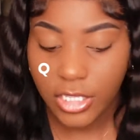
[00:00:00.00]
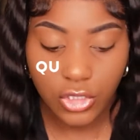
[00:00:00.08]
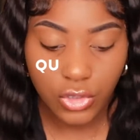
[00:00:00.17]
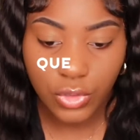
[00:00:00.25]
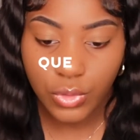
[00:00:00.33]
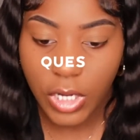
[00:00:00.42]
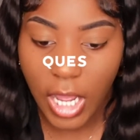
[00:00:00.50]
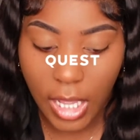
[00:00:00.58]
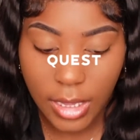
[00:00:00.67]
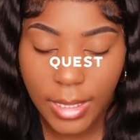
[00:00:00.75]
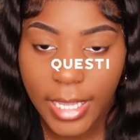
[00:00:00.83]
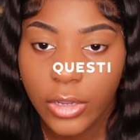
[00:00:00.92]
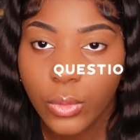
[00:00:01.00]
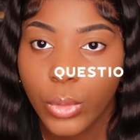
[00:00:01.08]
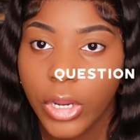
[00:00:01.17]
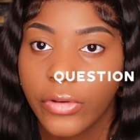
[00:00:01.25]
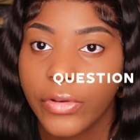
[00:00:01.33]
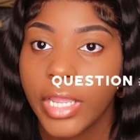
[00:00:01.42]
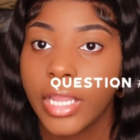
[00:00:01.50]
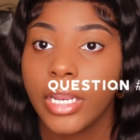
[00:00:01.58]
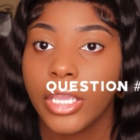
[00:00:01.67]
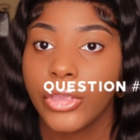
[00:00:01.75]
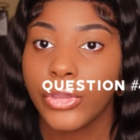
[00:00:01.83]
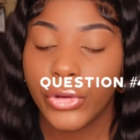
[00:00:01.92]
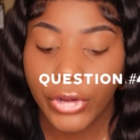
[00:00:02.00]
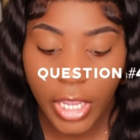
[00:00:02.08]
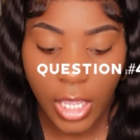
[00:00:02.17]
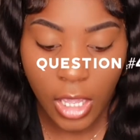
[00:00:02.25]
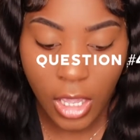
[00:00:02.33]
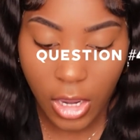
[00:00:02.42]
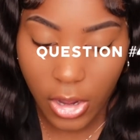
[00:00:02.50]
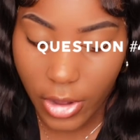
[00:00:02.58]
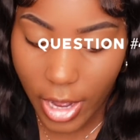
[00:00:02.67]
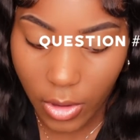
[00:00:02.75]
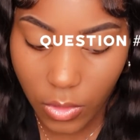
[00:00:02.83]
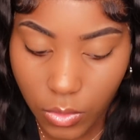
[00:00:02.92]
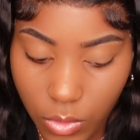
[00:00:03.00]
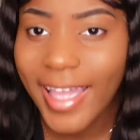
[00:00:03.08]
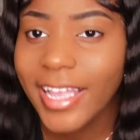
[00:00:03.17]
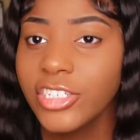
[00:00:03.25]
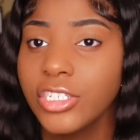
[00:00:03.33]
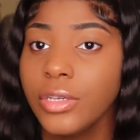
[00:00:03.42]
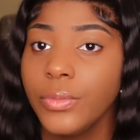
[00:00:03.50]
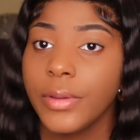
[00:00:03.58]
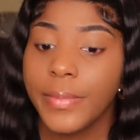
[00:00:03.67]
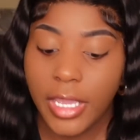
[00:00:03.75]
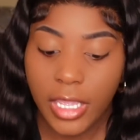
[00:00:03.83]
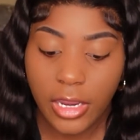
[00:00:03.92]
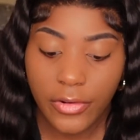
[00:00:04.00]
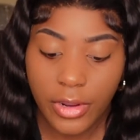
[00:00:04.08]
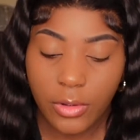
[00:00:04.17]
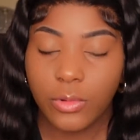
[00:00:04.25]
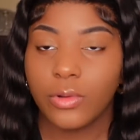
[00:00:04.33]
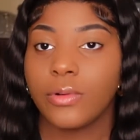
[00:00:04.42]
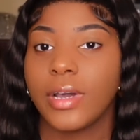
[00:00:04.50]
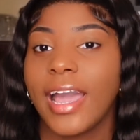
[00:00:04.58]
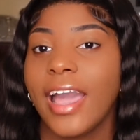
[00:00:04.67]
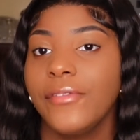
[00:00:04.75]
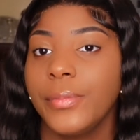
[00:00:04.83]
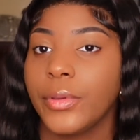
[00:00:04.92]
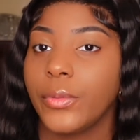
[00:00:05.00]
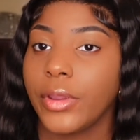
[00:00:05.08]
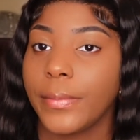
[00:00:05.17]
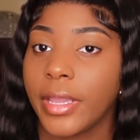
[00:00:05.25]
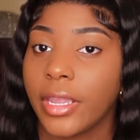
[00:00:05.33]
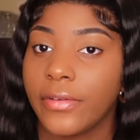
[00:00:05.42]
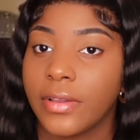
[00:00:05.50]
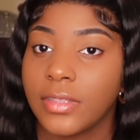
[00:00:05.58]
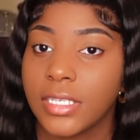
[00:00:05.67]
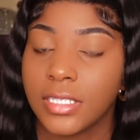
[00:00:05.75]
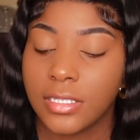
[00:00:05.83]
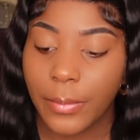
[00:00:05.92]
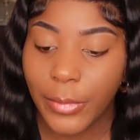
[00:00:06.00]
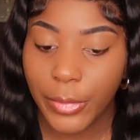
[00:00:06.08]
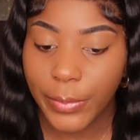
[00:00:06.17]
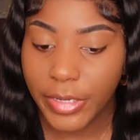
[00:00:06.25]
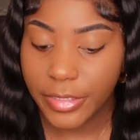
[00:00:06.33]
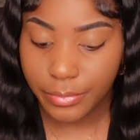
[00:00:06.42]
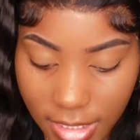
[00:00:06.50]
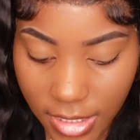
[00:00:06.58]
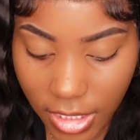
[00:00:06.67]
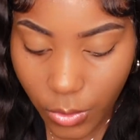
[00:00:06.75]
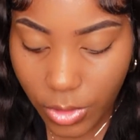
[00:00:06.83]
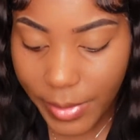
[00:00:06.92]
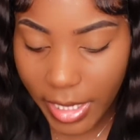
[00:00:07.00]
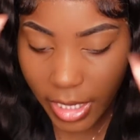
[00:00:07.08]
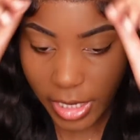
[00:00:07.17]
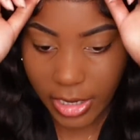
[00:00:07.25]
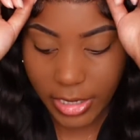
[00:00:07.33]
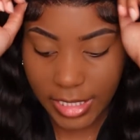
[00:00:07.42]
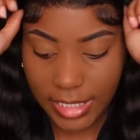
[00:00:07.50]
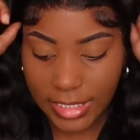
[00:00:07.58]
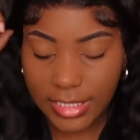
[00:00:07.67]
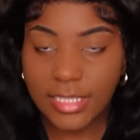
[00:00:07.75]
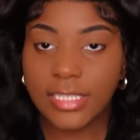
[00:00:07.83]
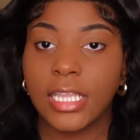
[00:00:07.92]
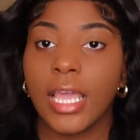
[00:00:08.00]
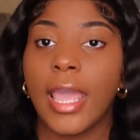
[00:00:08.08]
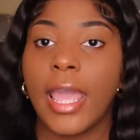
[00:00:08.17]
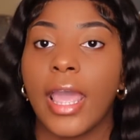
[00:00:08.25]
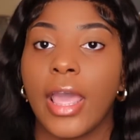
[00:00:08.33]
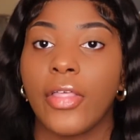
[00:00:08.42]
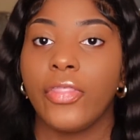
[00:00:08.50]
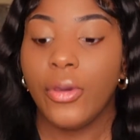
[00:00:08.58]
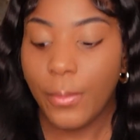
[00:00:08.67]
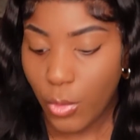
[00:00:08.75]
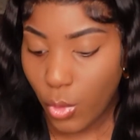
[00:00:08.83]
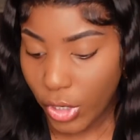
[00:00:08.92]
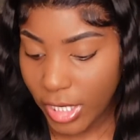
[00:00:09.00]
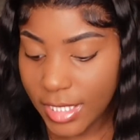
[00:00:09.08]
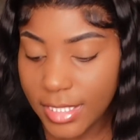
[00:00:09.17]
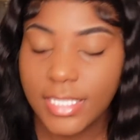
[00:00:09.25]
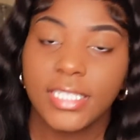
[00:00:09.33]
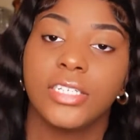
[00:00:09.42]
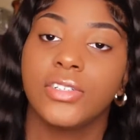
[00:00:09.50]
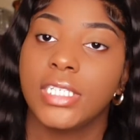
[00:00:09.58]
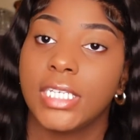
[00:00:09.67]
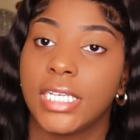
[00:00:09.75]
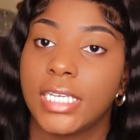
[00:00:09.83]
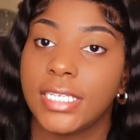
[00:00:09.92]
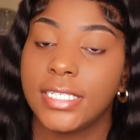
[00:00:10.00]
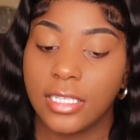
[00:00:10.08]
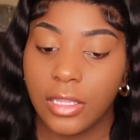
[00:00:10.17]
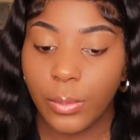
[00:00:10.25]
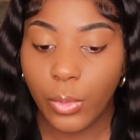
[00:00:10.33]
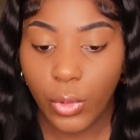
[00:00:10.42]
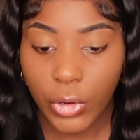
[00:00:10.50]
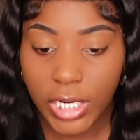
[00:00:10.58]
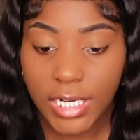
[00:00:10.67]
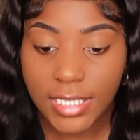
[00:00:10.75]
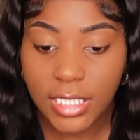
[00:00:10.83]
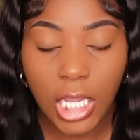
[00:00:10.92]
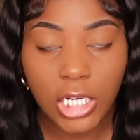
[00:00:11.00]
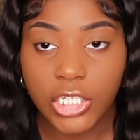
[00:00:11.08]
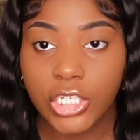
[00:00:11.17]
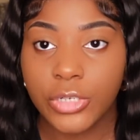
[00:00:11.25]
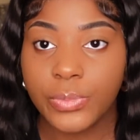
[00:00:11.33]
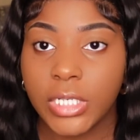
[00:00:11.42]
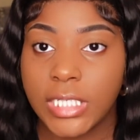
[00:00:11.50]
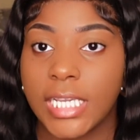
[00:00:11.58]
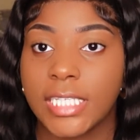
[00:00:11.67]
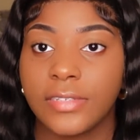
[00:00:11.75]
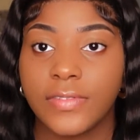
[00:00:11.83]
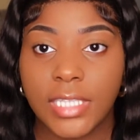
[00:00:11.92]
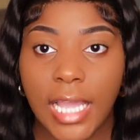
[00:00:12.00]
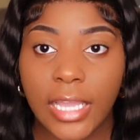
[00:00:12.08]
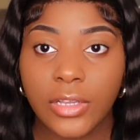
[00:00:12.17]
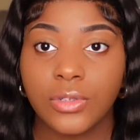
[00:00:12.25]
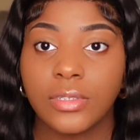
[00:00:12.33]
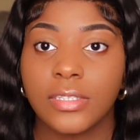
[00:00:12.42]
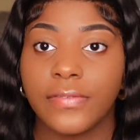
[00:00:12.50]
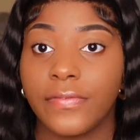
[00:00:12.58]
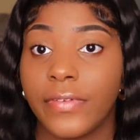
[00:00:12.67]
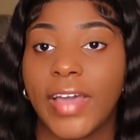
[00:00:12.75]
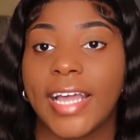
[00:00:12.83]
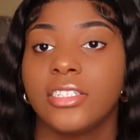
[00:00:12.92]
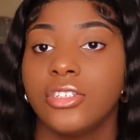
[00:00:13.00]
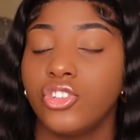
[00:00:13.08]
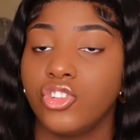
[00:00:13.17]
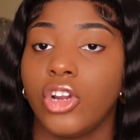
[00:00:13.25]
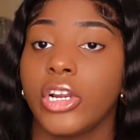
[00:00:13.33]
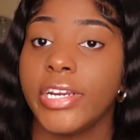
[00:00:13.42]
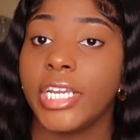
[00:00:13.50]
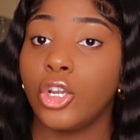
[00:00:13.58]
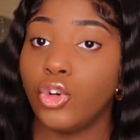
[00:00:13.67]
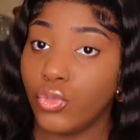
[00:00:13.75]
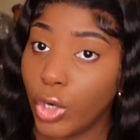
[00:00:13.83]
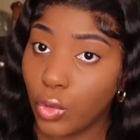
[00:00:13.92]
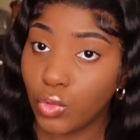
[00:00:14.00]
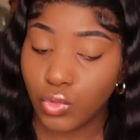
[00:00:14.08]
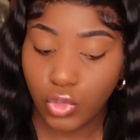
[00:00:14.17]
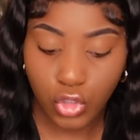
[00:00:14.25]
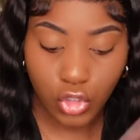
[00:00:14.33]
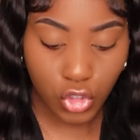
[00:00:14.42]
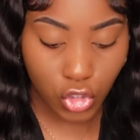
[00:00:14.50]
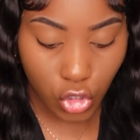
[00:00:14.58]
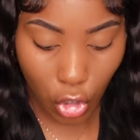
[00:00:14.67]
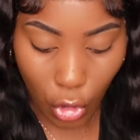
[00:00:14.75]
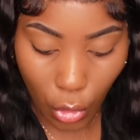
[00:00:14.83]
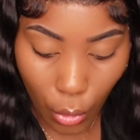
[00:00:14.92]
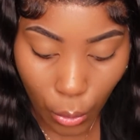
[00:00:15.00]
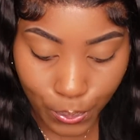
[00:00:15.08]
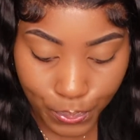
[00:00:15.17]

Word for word: do you not like wearing your hair out i actually wear my hair out well i haven't been wearing my hair out this summer but the thing with my hair is the more concealed it is and the more it is under protective styles the faster and stronger it grows so